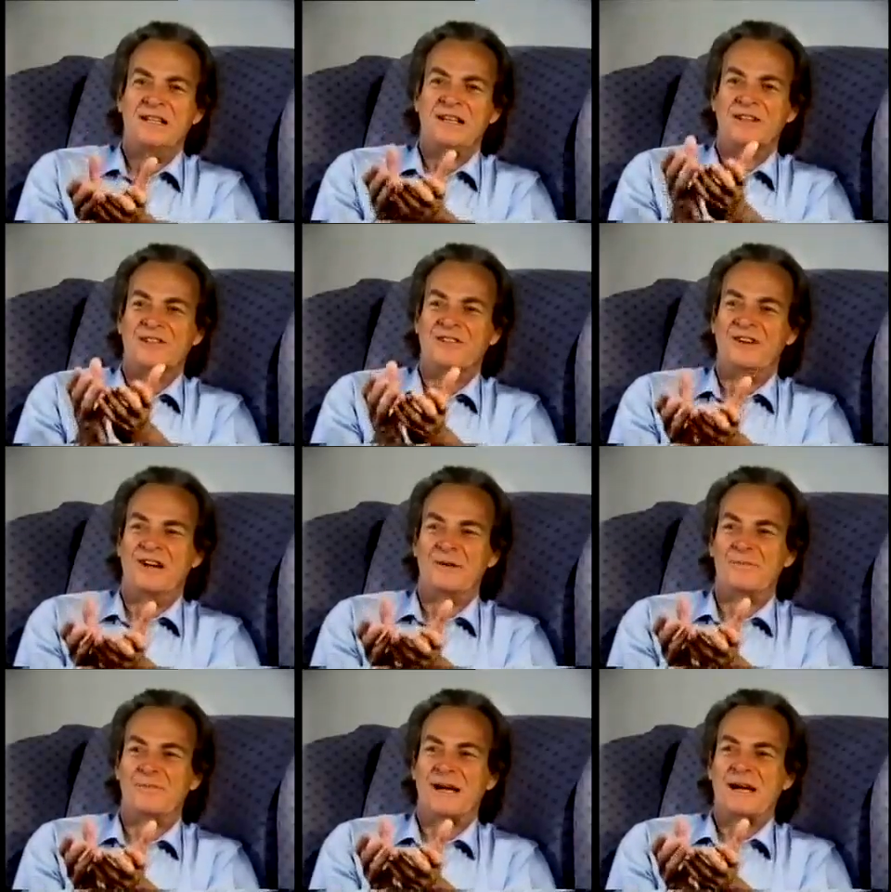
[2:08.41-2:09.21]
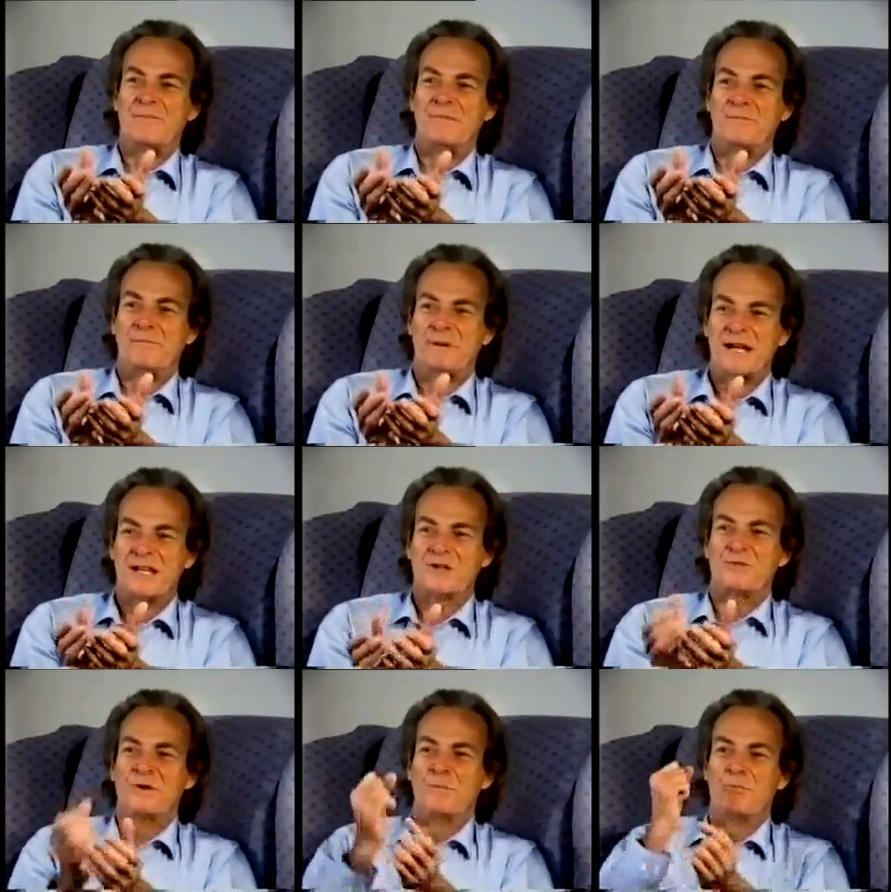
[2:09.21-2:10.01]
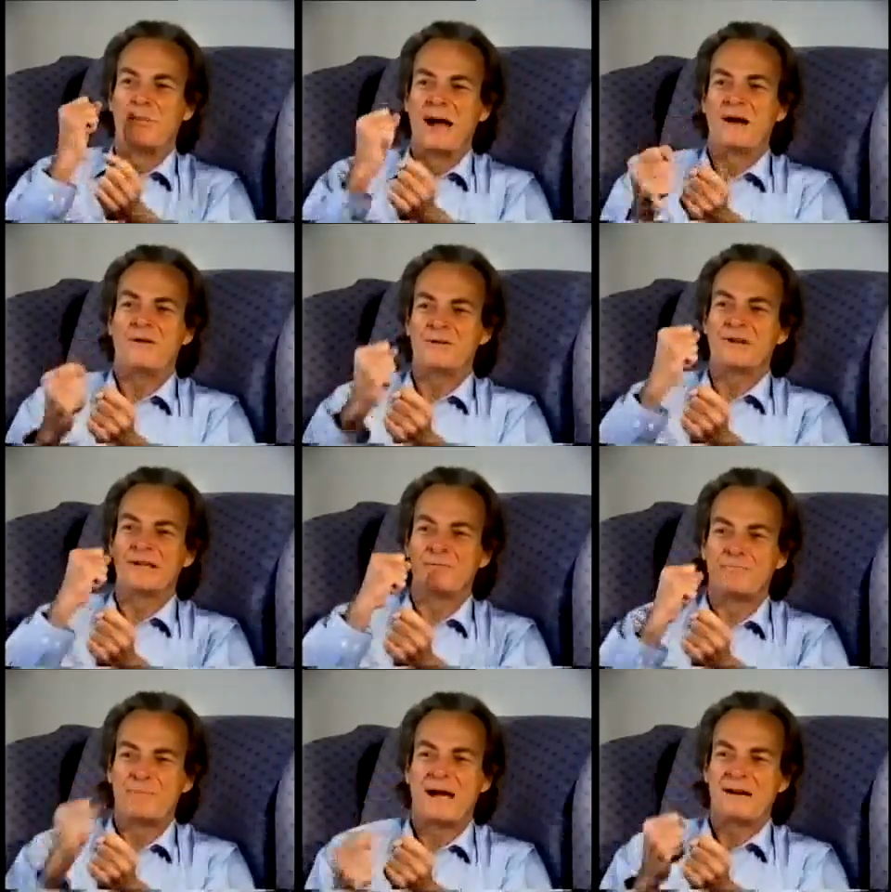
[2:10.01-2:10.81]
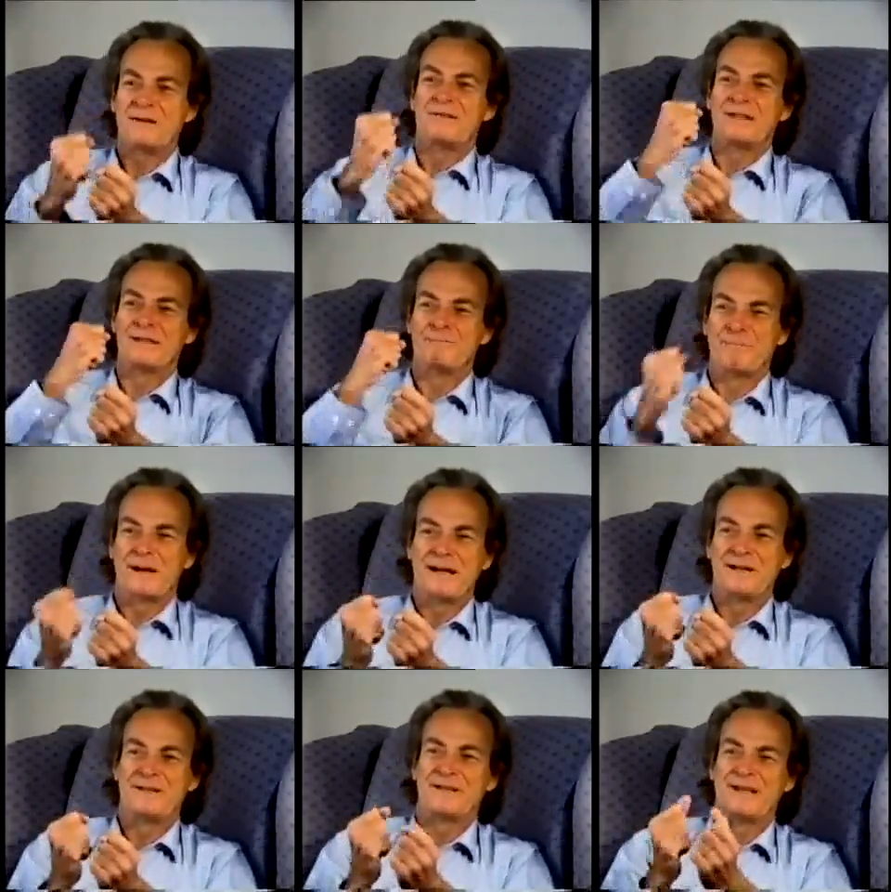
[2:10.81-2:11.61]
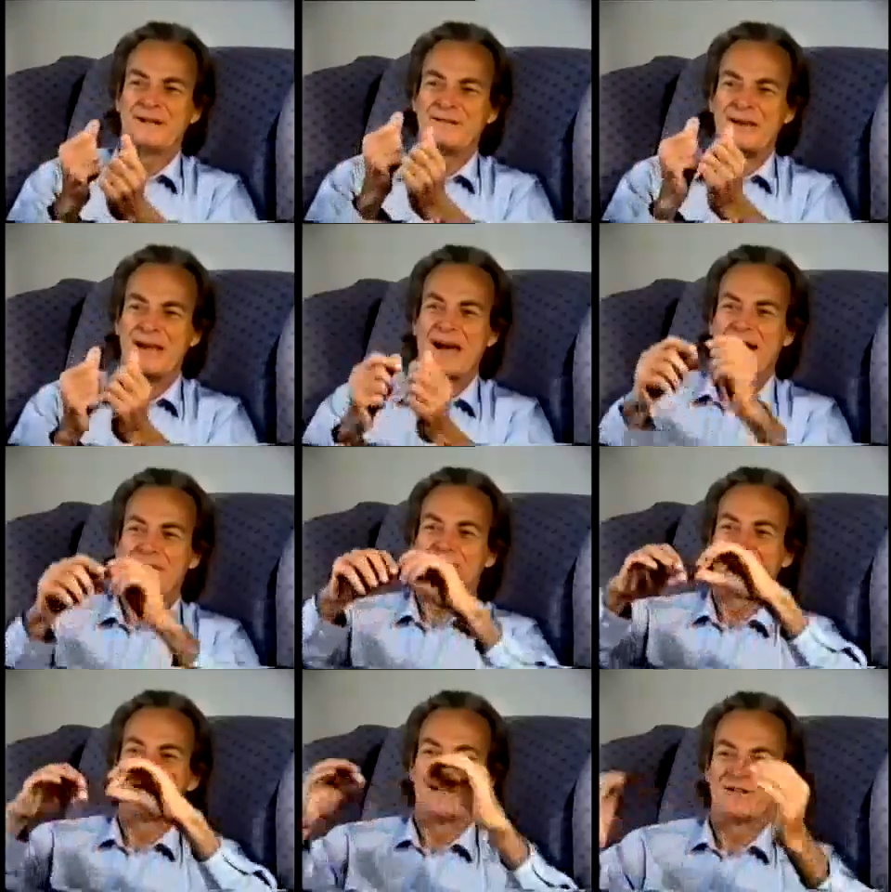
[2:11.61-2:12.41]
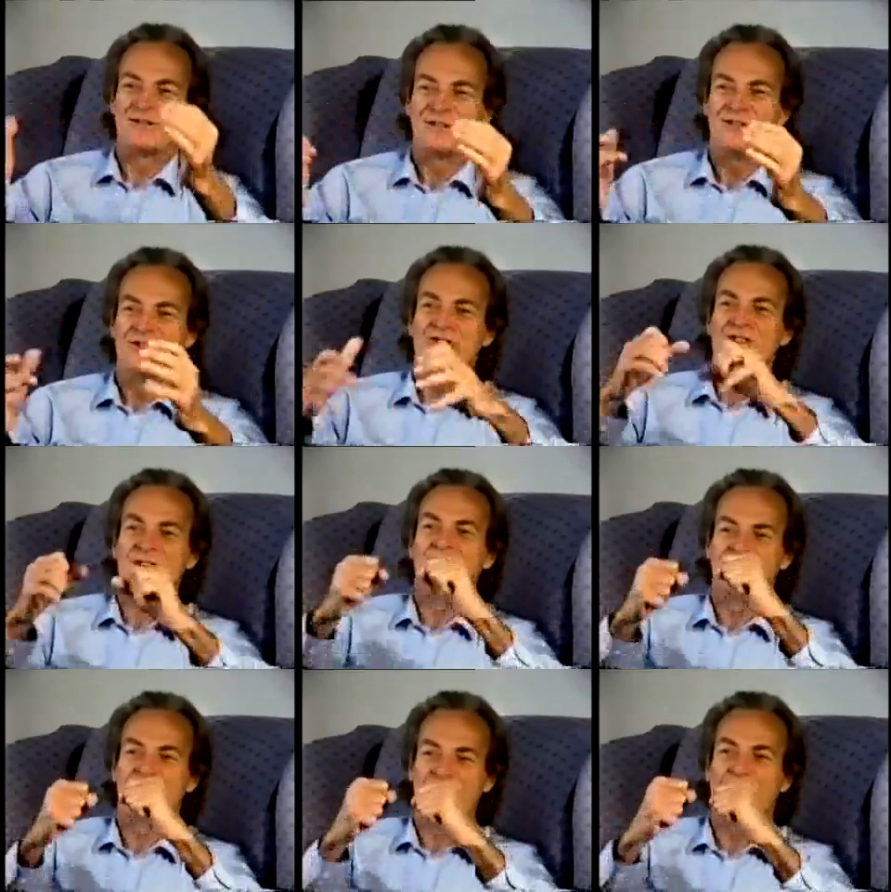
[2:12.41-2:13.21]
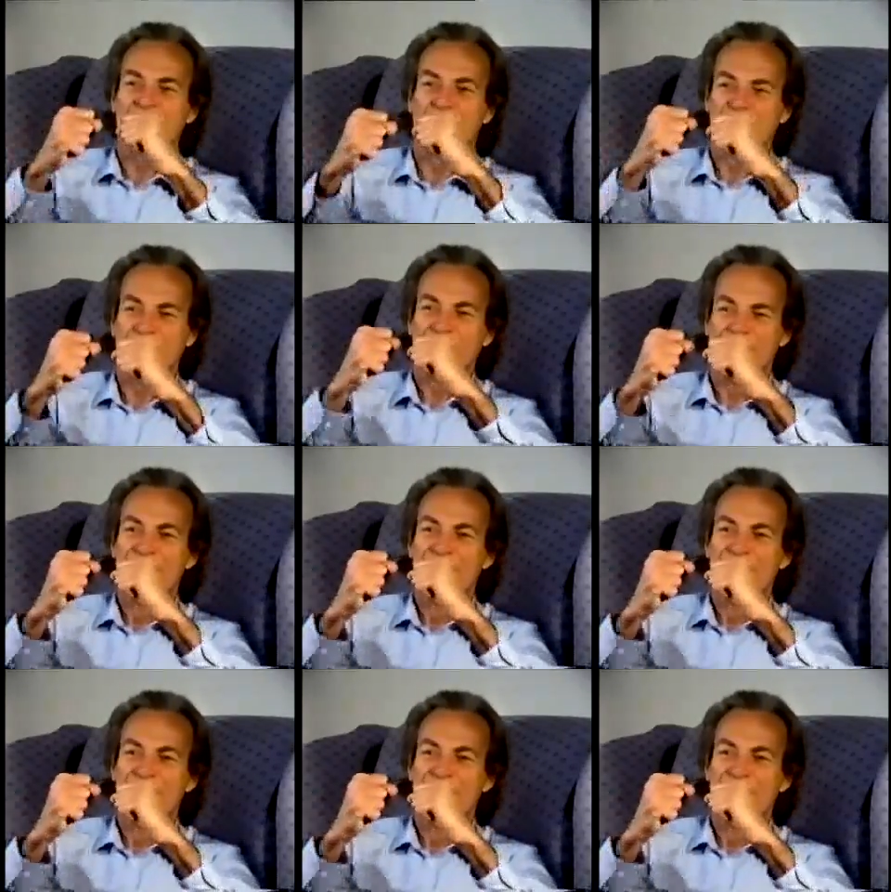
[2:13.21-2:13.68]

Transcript: it's done by a perpetual pounding, pounding, pounding of the atoms against these chains to hold it,